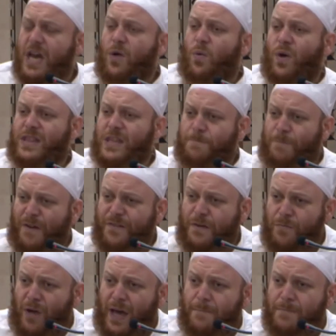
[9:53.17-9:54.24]
What the Prophet
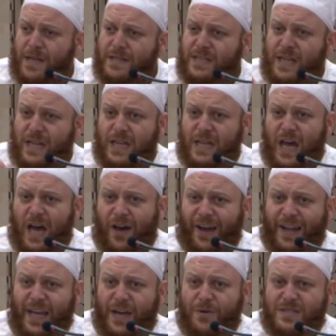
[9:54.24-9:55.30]
Muhammad sallallahu alaihi